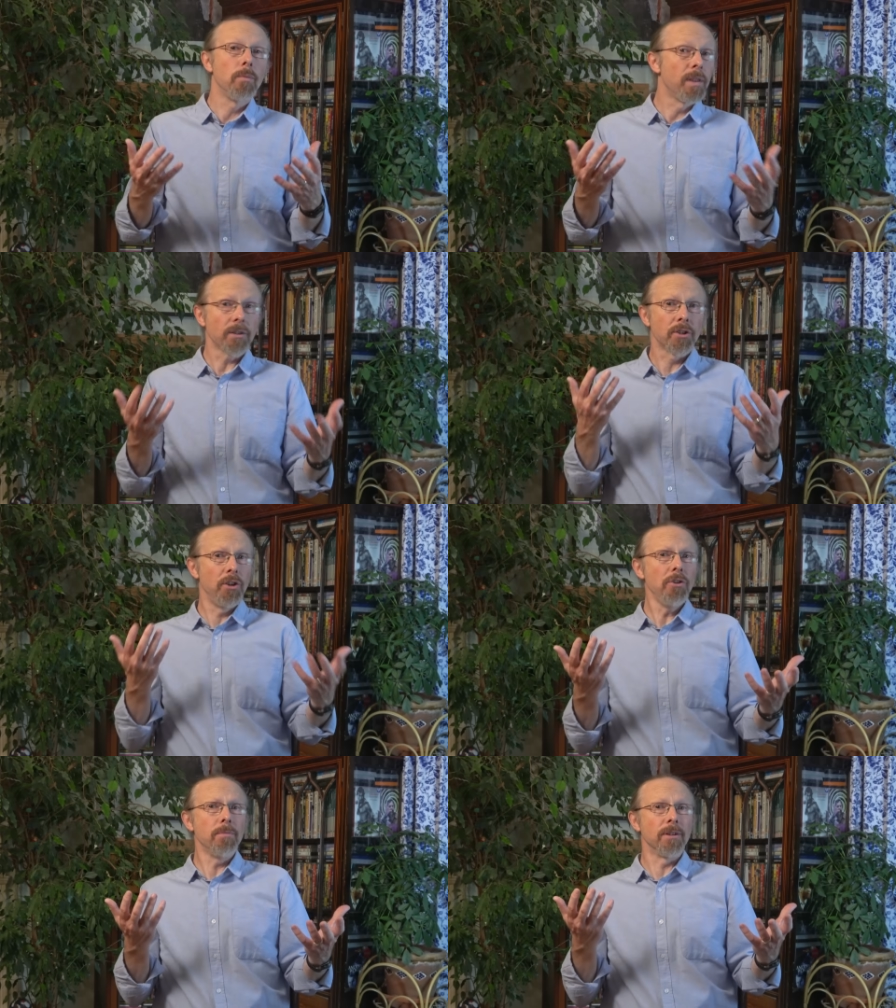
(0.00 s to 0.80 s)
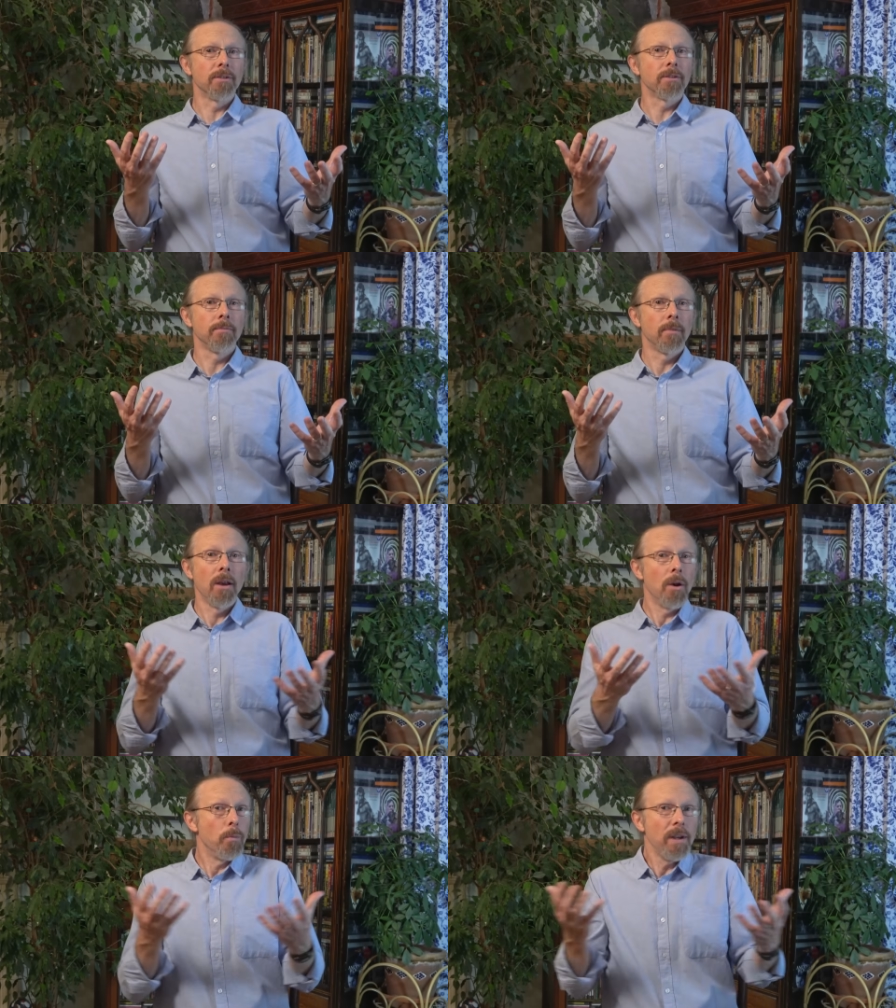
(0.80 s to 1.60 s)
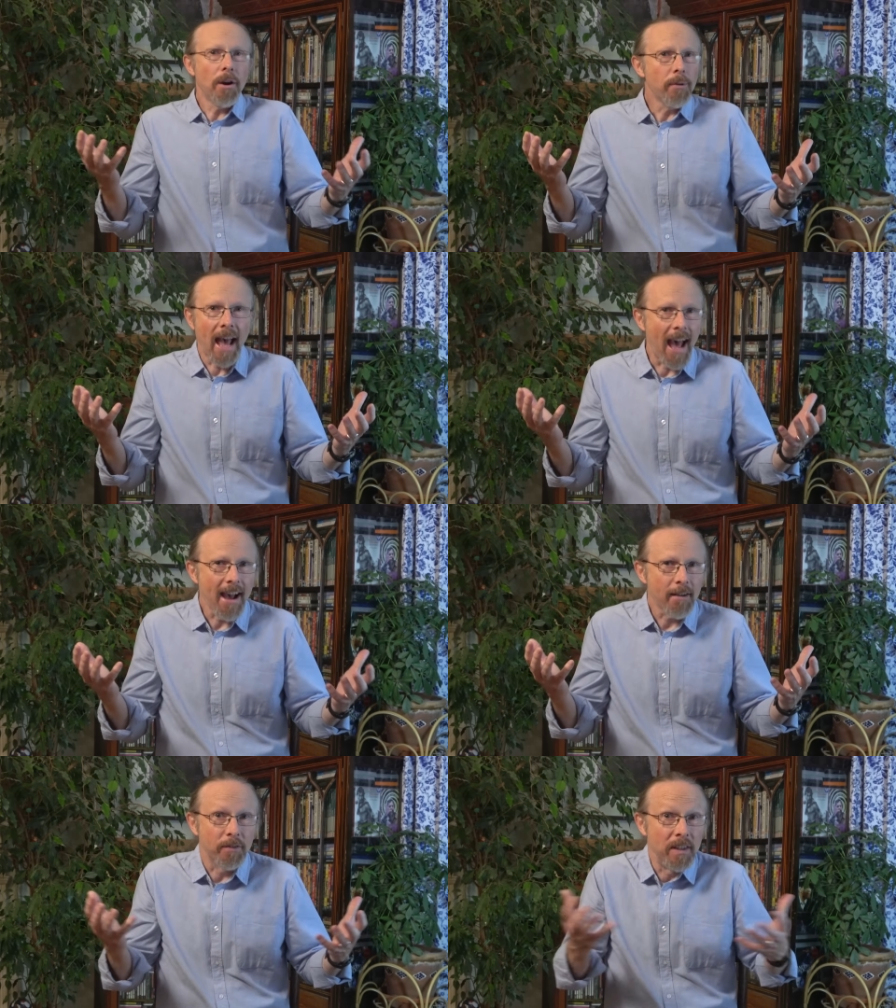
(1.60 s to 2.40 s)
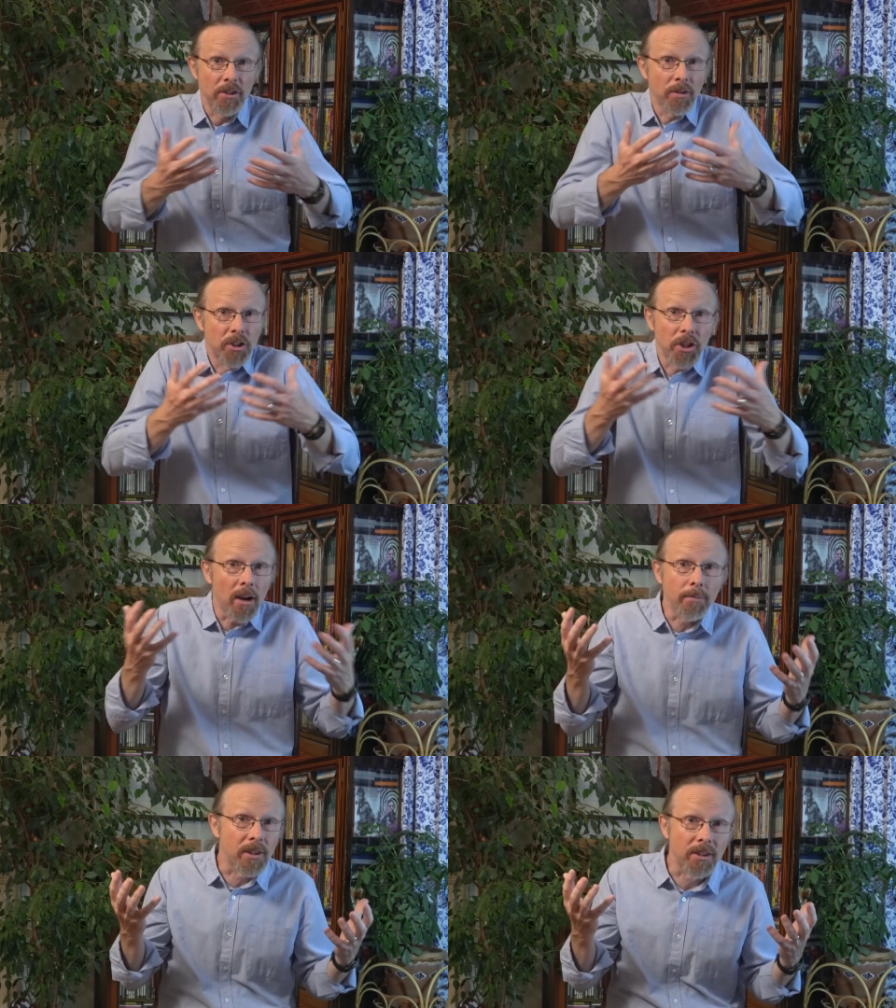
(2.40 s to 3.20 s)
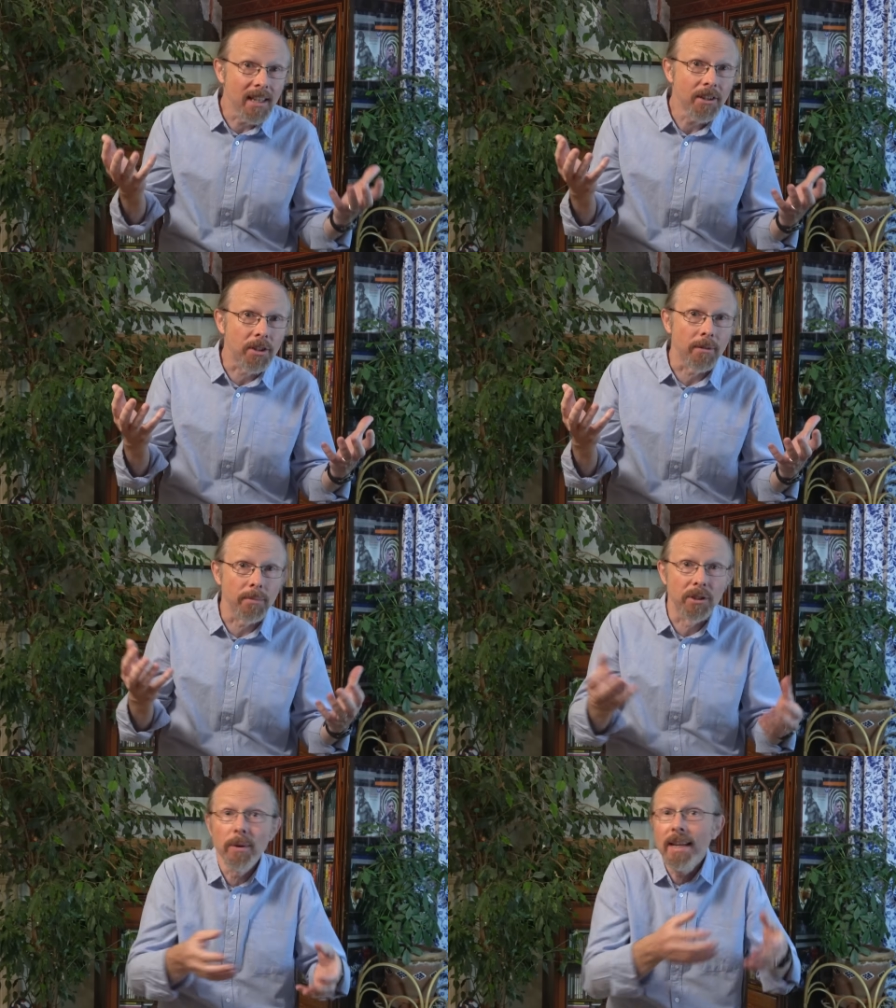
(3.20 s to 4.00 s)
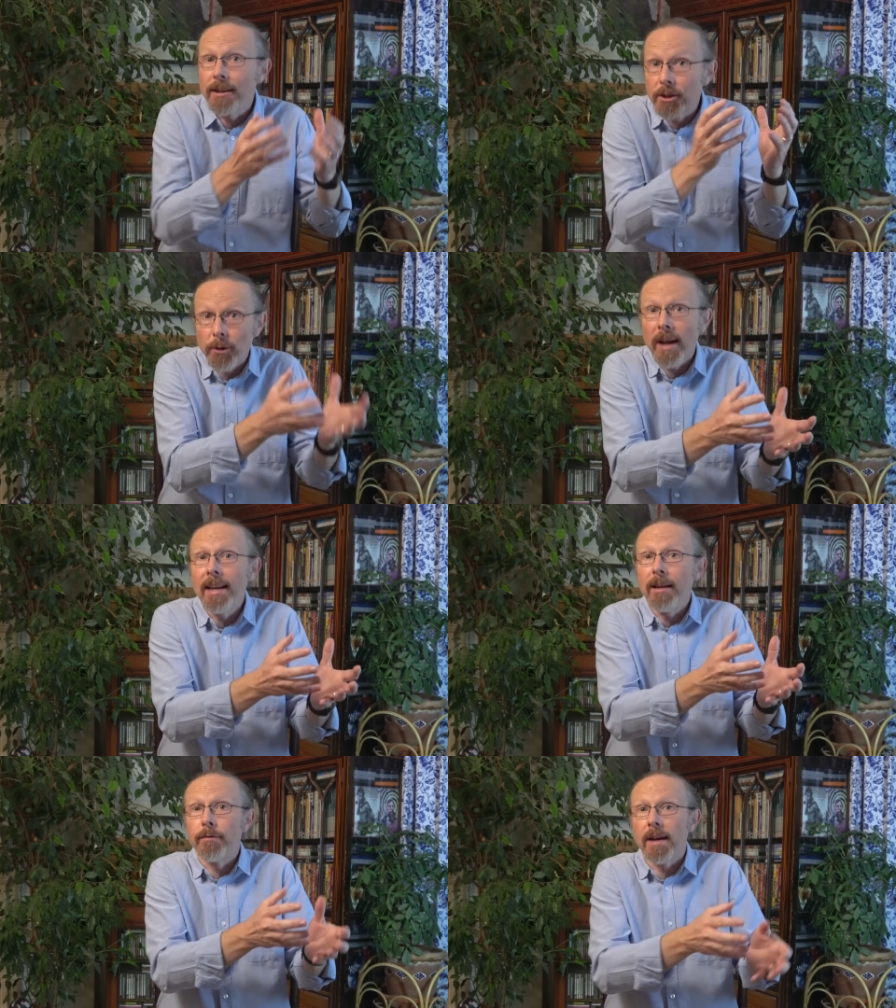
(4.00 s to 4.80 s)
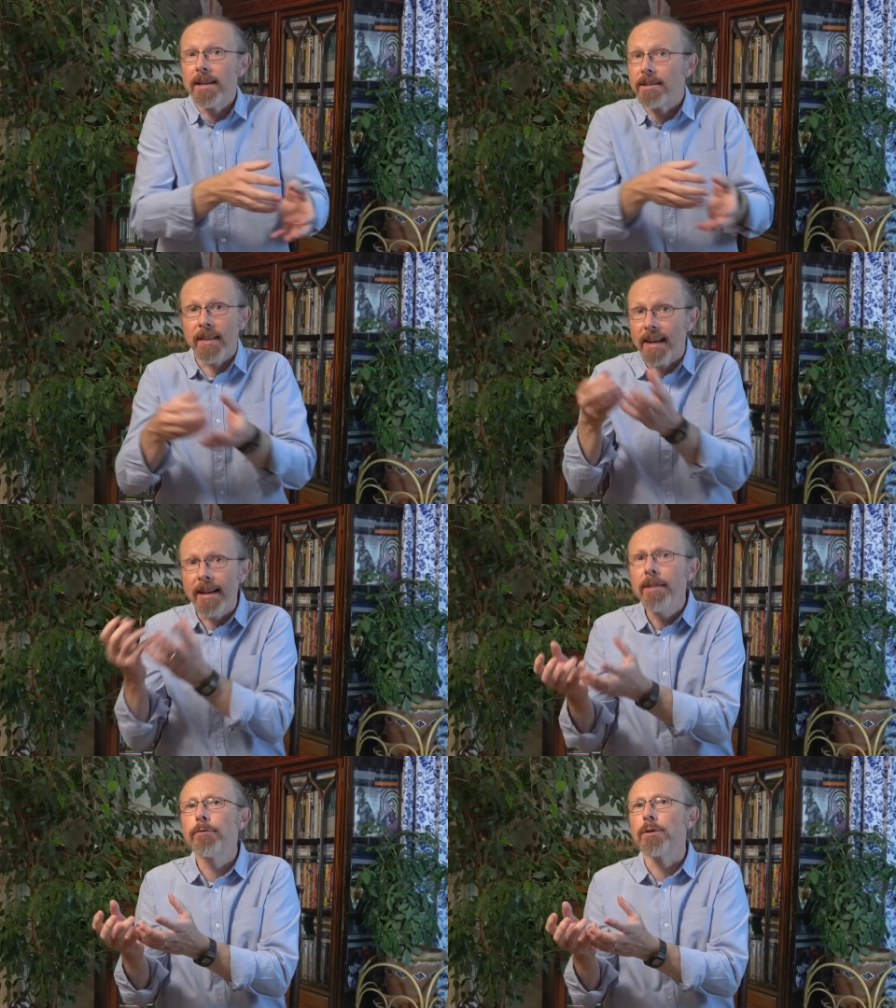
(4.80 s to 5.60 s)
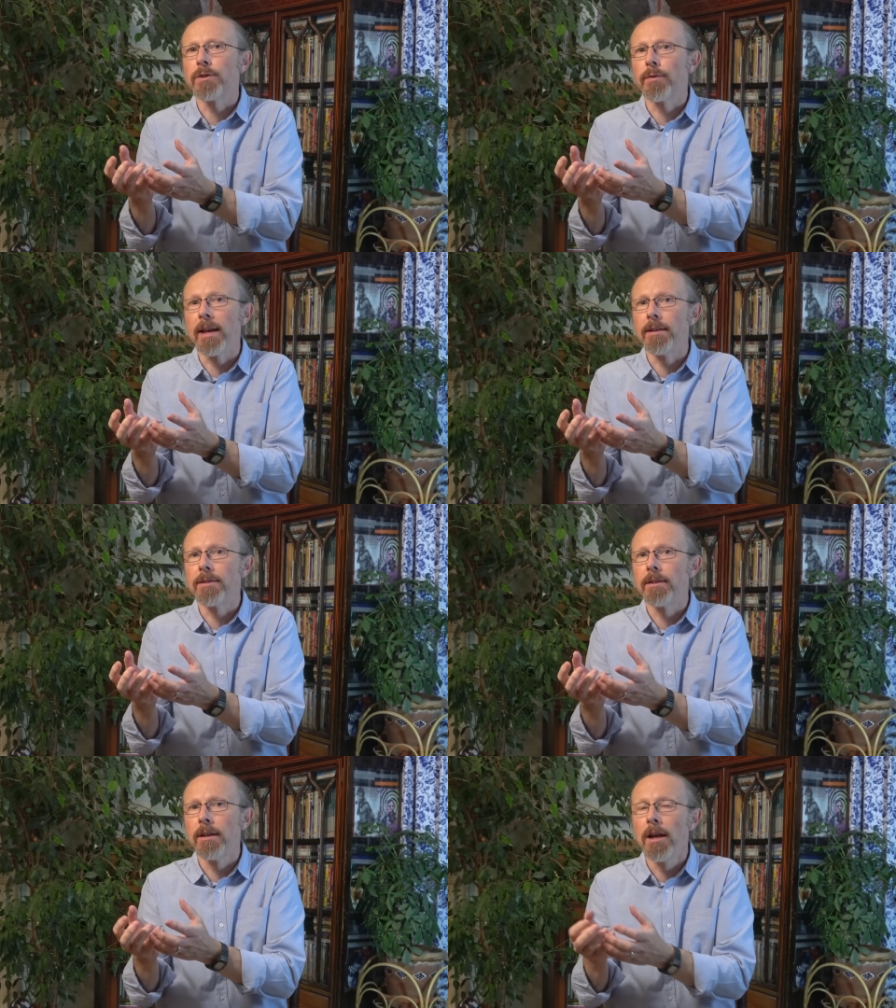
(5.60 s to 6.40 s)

with us humans, we don't have this sharp distinction between a training phase and then an inference phase.